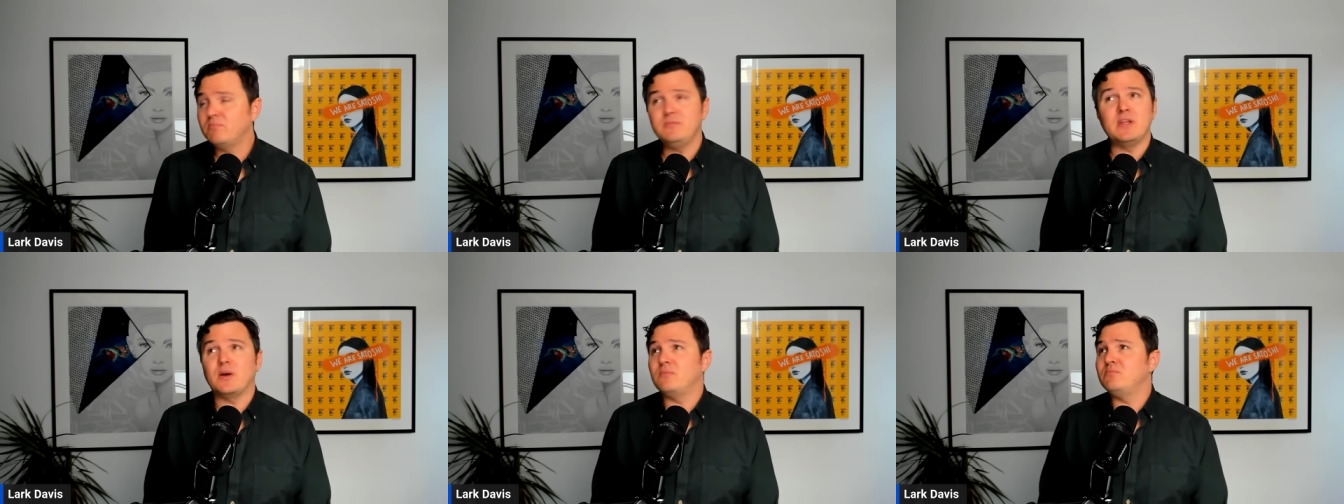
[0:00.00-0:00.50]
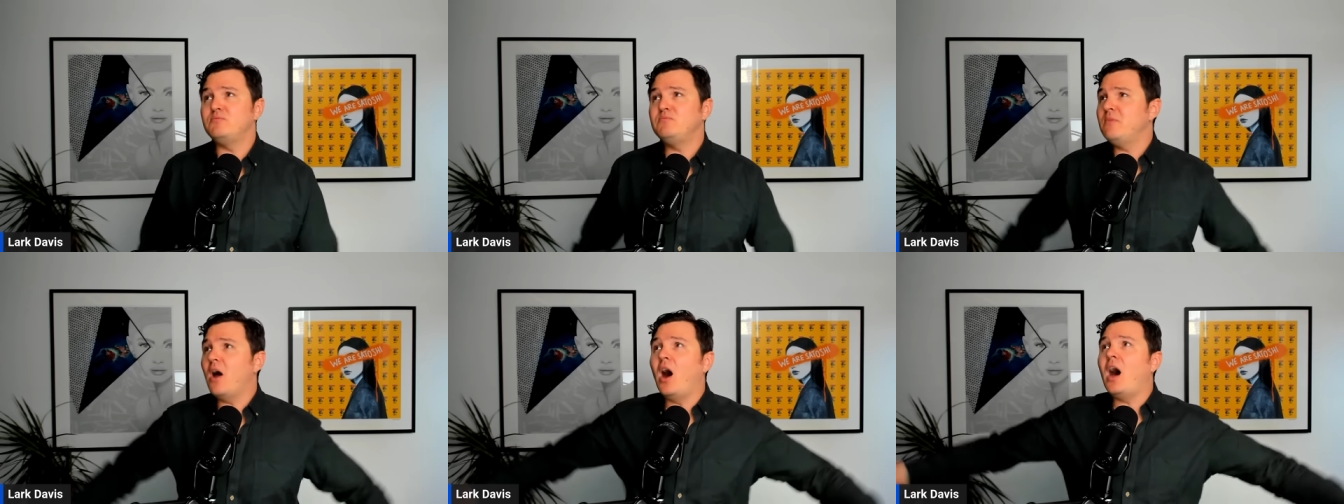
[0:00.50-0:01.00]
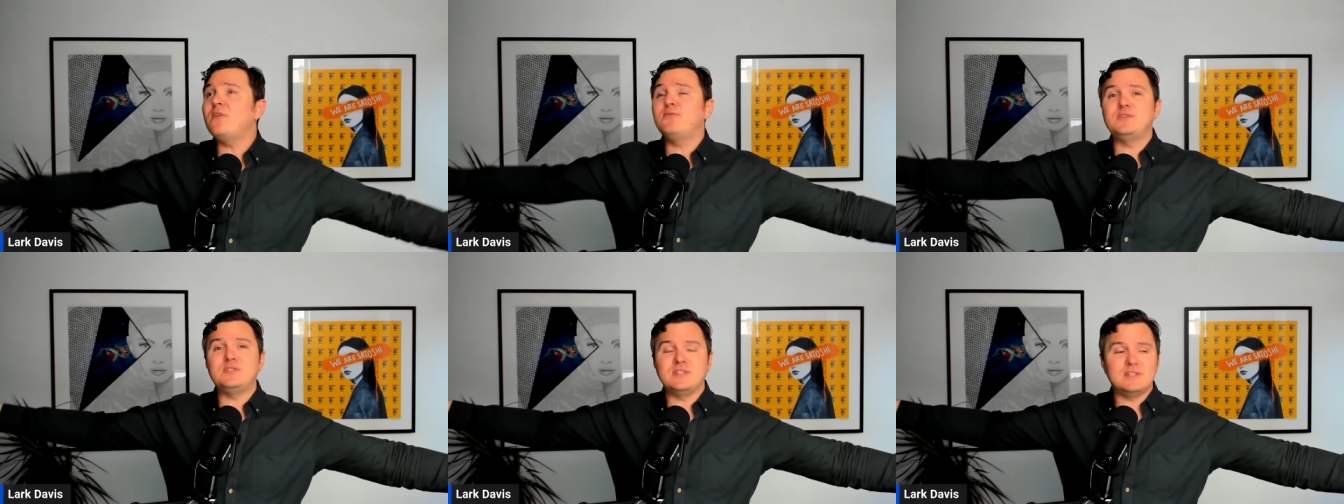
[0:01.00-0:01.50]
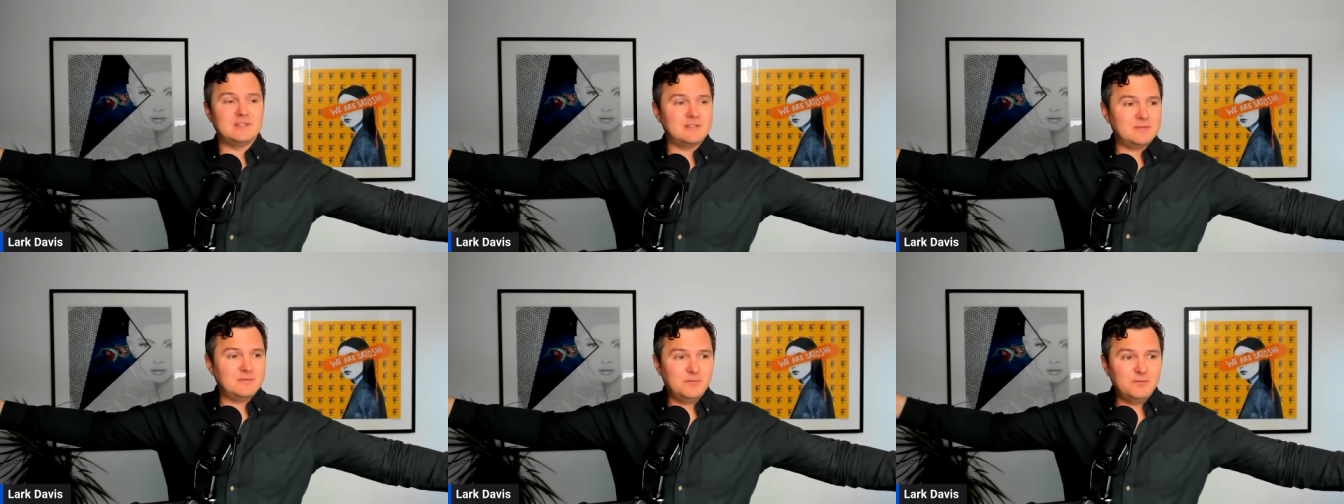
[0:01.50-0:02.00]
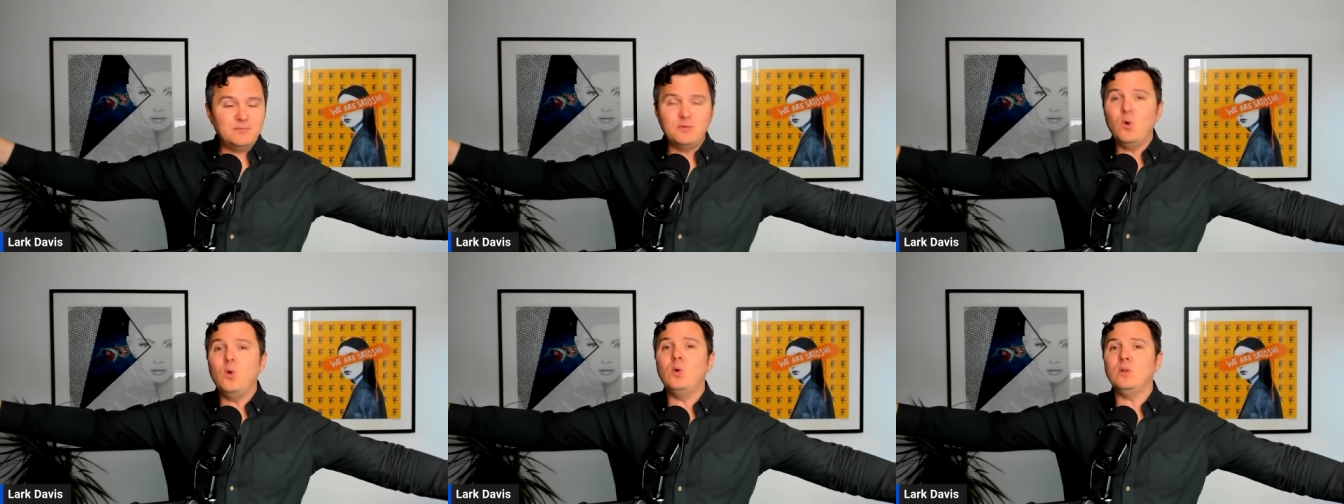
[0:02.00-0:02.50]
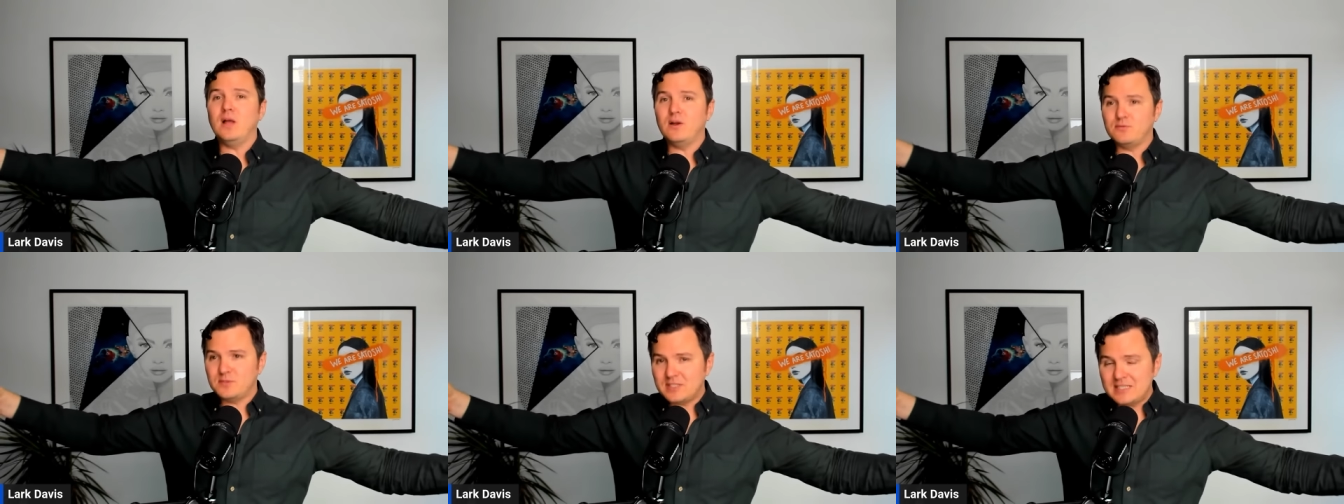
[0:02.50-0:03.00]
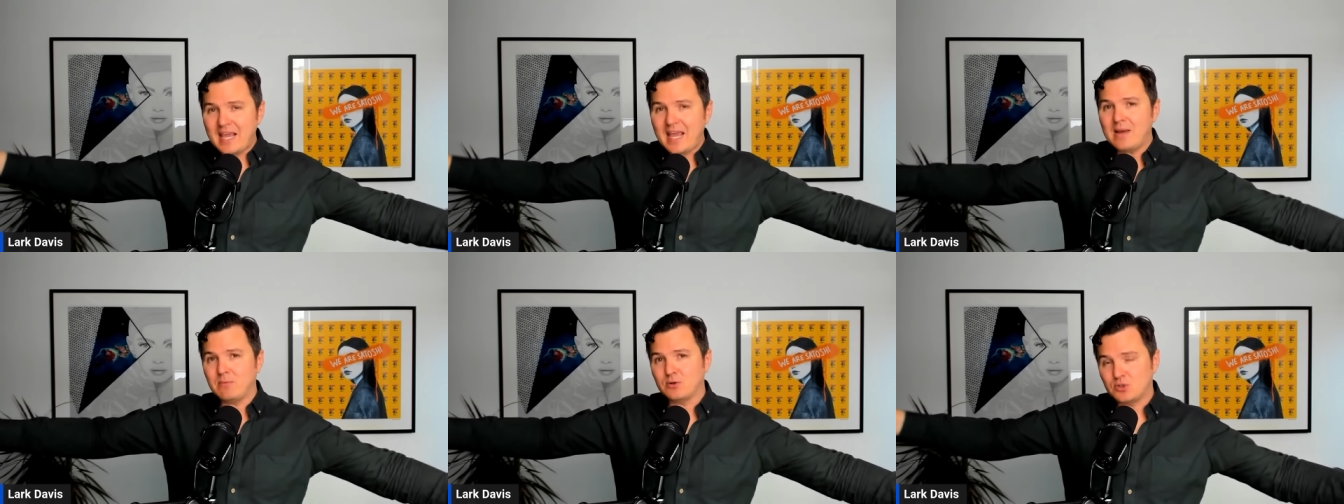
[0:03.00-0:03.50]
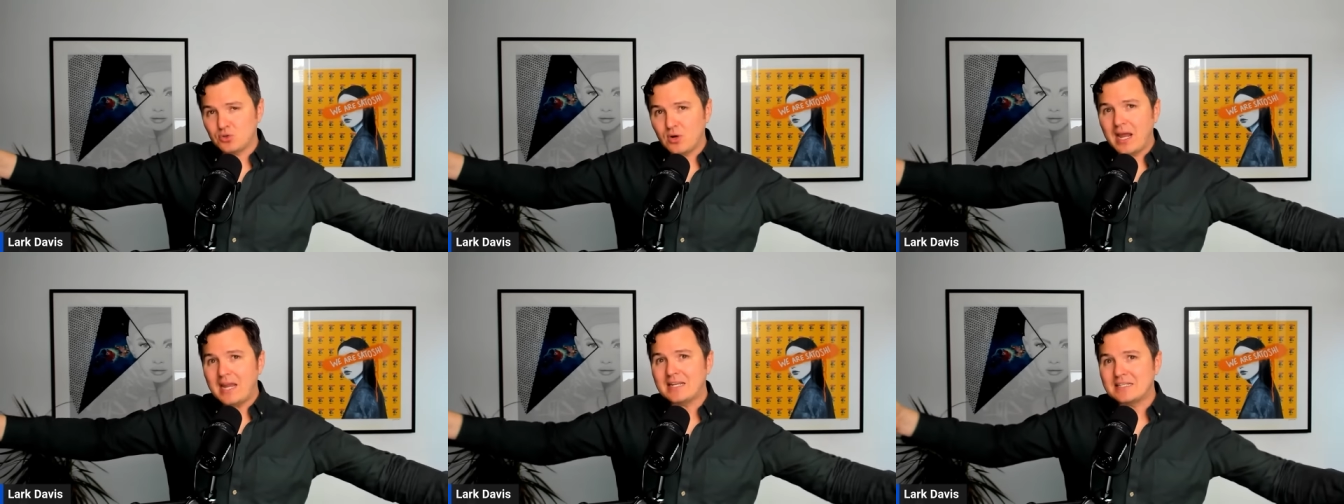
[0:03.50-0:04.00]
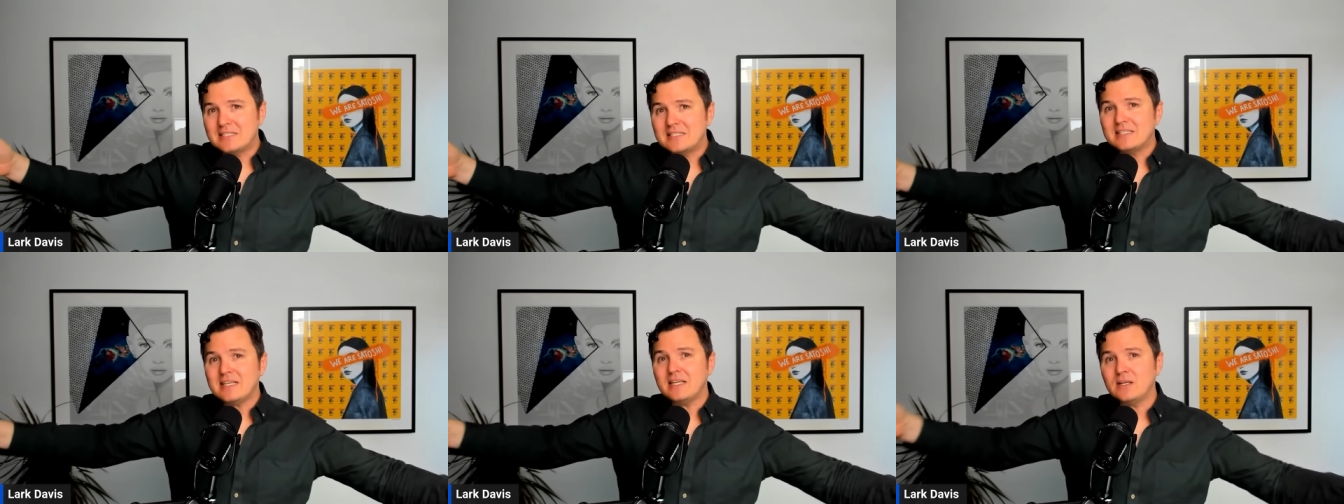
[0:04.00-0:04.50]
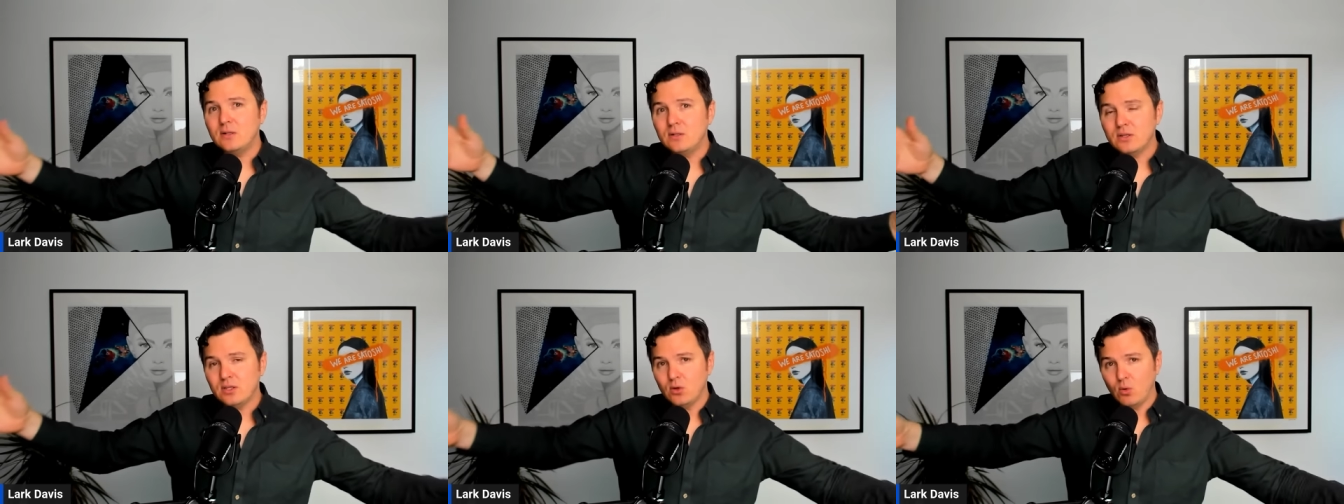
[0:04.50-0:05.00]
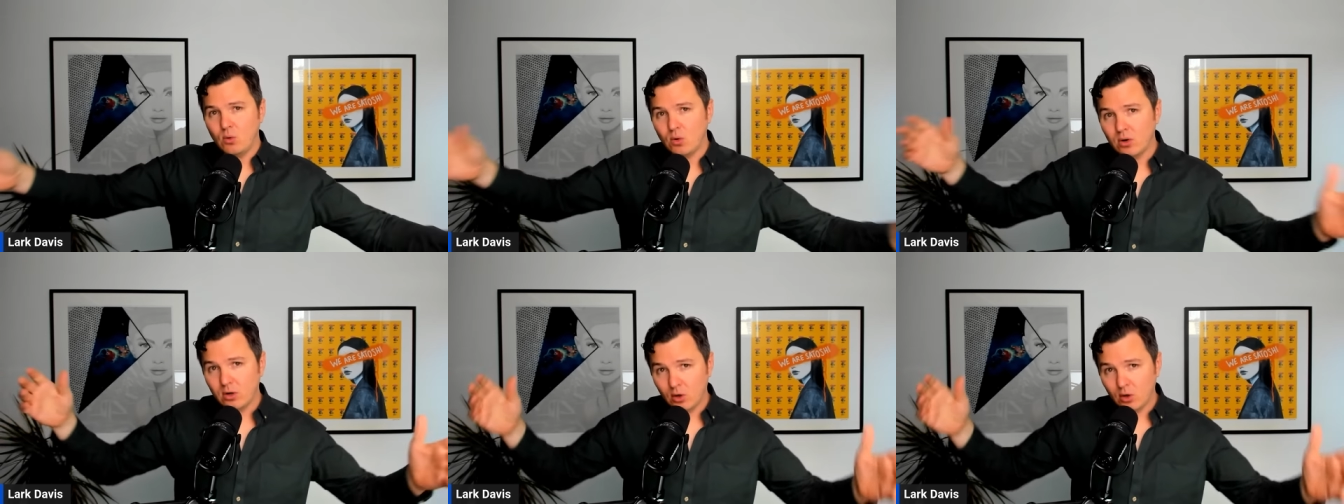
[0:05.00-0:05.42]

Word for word: you know, offices full of scammers trying to steal your